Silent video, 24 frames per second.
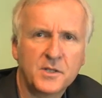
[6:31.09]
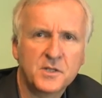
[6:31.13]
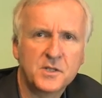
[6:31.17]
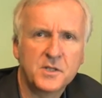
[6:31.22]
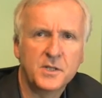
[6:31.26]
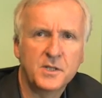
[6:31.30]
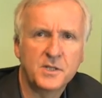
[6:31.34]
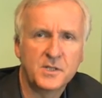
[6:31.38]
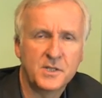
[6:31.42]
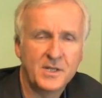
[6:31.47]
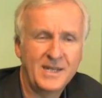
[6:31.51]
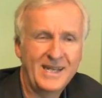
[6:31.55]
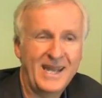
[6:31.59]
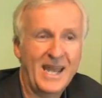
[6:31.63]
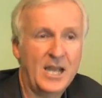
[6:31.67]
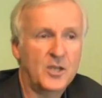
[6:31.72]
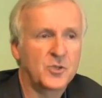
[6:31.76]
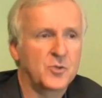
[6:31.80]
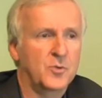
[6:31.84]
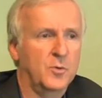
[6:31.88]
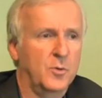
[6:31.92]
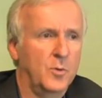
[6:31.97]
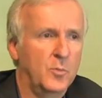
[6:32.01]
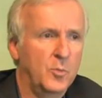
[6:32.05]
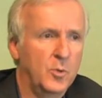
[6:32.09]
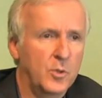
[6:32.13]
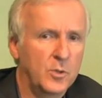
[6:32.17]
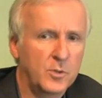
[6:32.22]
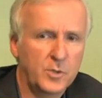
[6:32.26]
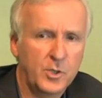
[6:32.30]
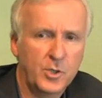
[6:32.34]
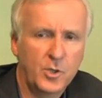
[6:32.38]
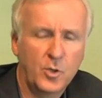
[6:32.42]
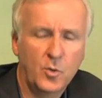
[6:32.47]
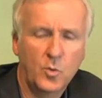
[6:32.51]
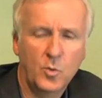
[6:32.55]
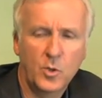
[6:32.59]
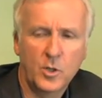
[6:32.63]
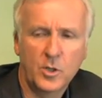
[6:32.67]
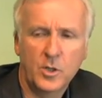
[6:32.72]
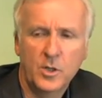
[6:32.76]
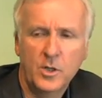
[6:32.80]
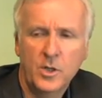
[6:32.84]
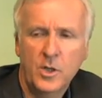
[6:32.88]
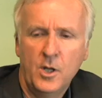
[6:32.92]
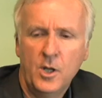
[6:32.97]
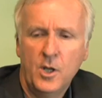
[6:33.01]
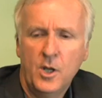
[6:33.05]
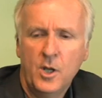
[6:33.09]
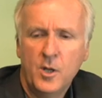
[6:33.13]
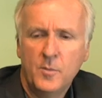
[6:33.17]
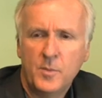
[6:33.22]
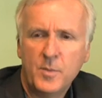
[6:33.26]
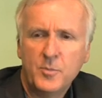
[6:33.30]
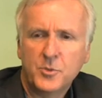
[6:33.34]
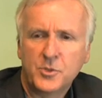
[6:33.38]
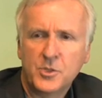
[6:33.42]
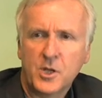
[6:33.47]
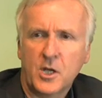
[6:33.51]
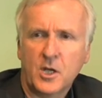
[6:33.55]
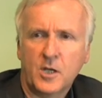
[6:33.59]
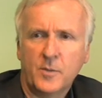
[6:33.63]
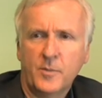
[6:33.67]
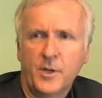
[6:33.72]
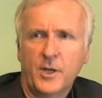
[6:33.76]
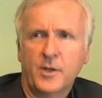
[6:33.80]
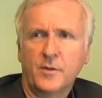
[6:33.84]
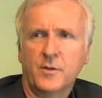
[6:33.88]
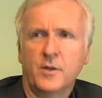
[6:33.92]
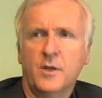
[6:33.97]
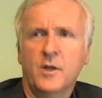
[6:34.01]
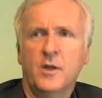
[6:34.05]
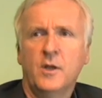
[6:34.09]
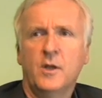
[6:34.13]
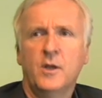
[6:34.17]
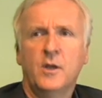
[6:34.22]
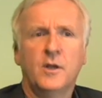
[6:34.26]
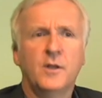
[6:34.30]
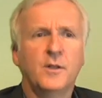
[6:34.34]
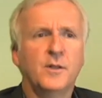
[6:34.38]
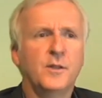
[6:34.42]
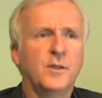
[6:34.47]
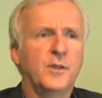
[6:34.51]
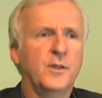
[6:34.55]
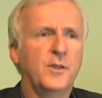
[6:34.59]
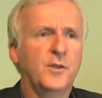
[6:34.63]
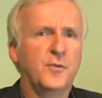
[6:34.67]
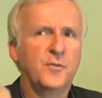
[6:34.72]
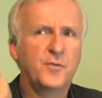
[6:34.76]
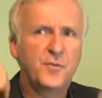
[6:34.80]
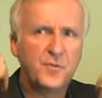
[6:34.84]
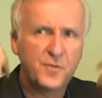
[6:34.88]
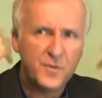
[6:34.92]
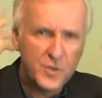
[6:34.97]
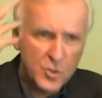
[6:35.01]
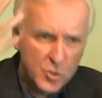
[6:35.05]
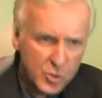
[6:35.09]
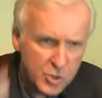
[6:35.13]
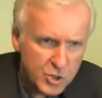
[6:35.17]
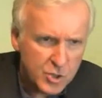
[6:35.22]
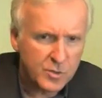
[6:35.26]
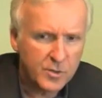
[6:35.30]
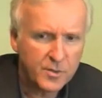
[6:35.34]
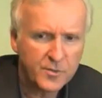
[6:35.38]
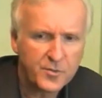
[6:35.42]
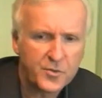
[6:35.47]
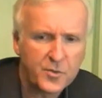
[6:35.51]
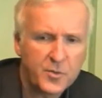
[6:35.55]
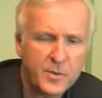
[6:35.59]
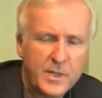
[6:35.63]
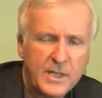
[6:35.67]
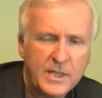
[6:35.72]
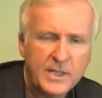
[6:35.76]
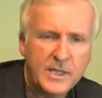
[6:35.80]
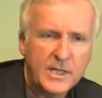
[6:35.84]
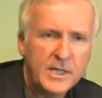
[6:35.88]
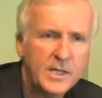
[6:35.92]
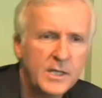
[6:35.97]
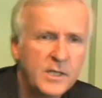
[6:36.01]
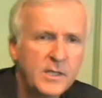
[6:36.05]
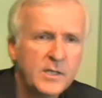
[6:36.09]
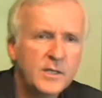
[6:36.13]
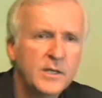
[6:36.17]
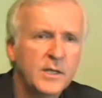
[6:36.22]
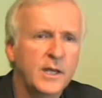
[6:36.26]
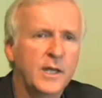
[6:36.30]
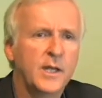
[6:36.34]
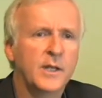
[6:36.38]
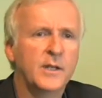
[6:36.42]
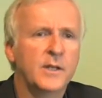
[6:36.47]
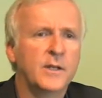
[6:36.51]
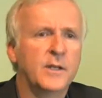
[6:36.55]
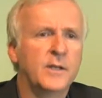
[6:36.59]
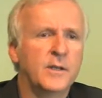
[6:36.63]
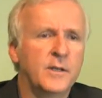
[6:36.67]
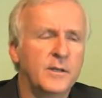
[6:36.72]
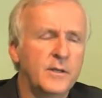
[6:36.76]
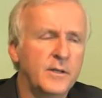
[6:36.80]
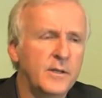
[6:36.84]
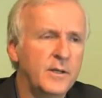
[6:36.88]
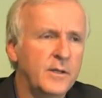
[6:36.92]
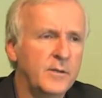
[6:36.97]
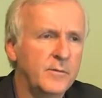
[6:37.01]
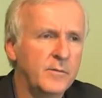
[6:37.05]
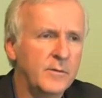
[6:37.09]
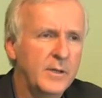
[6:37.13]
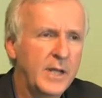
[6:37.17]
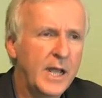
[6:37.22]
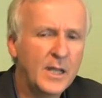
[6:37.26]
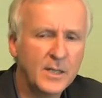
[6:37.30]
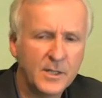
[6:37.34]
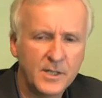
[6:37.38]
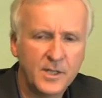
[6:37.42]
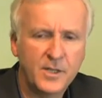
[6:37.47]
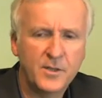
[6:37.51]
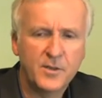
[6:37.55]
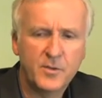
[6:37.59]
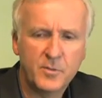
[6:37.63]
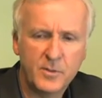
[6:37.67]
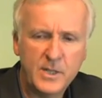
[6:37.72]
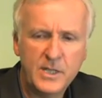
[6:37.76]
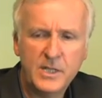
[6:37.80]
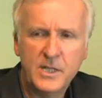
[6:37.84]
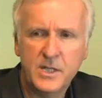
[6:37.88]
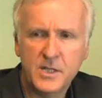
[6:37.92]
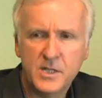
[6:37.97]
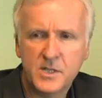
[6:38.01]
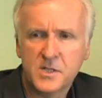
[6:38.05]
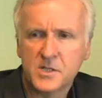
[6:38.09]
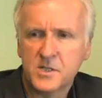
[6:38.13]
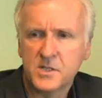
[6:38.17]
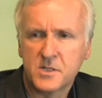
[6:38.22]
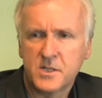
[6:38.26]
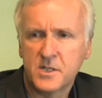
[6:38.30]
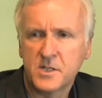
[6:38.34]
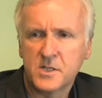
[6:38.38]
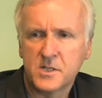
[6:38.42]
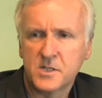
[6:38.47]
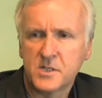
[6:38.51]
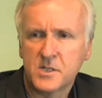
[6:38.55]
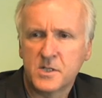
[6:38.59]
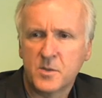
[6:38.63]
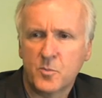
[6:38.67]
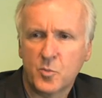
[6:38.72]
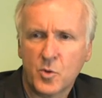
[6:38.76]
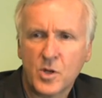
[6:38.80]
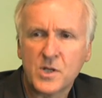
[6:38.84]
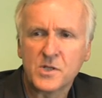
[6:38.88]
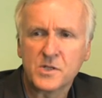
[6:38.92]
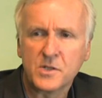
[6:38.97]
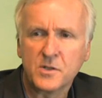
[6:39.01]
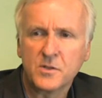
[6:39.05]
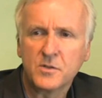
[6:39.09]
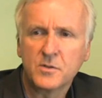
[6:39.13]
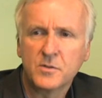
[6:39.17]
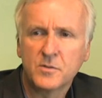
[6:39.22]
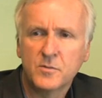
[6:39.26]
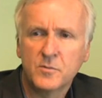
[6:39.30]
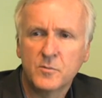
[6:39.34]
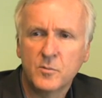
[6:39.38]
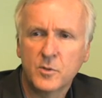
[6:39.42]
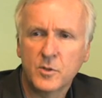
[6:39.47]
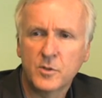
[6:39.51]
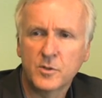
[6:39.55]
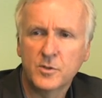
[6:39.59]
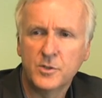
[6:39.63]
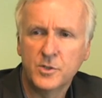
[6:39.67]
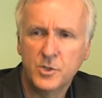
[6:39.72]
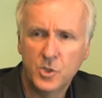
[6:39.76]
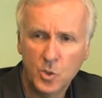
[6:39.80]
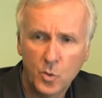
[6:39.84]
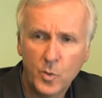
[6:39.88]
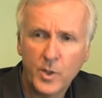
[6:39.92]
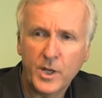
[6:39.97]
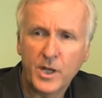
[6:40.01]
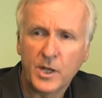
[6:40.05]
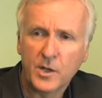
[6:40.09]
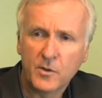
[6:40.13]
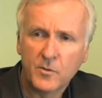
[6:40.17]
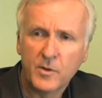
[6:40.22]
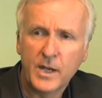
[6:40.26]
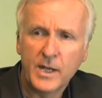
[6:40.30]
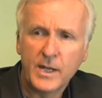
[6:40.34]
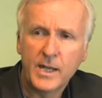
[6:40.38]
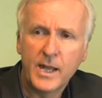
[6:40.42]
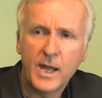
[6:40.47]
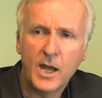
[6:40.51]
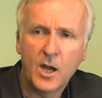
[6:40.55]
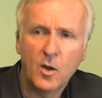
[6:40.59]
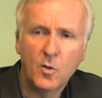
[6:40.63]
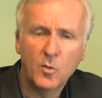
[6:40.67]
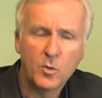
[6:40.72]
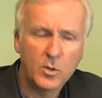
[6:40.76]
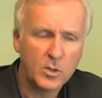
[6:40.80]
It's inexorable. You know, where people talk about the future of 3D, and in reality, 3D is the present. We're doing it right now.